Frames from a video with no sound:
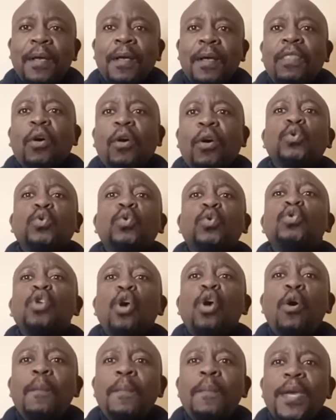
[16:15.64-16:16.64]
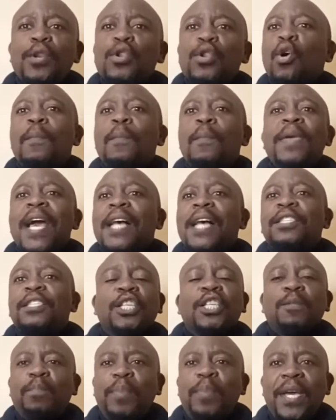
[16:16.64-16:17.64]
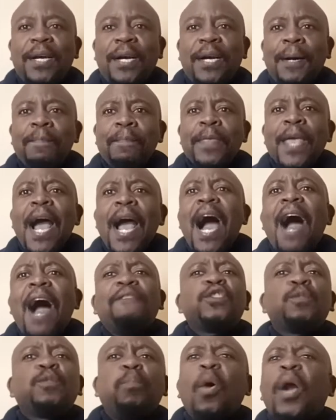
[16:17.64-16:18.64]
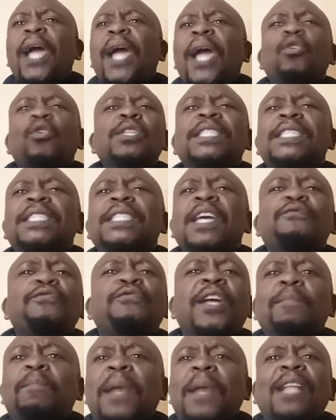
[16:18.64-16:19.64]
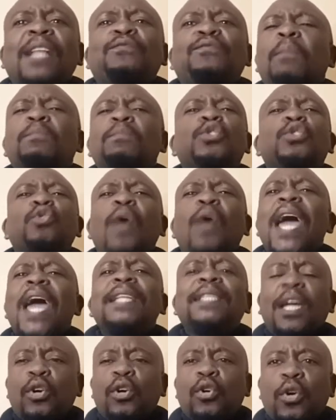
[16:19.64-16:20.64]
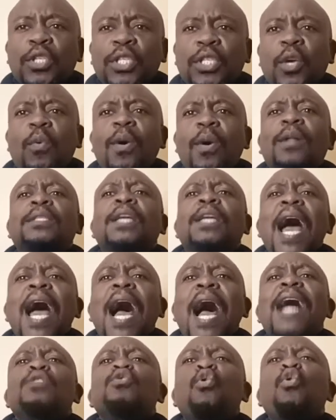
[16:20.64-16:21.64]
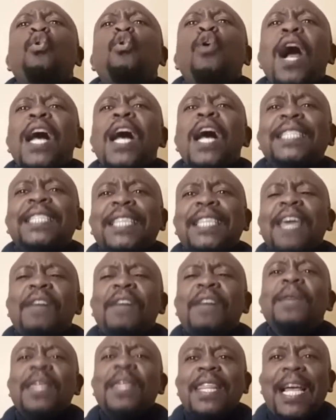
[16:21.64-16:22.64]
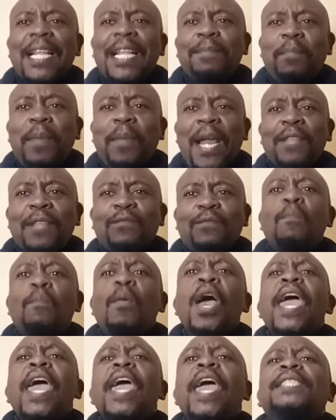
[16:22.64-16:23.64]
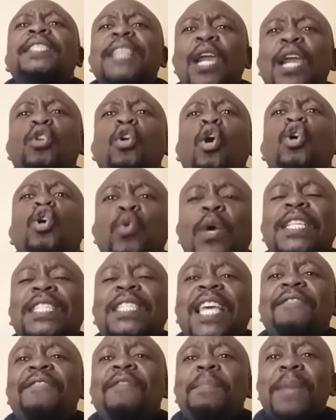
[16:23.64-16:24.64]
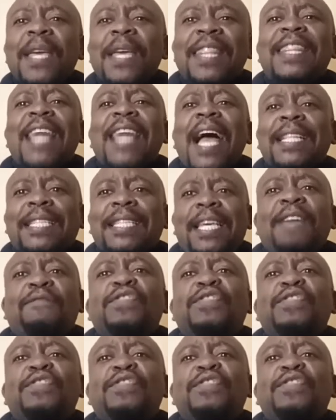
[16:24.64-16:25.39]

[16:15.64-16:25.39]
Those who know me know me as a speaker. I've spoken on different platforms right across the world. And who has given me that platform? It's the Lord who has given me that gift.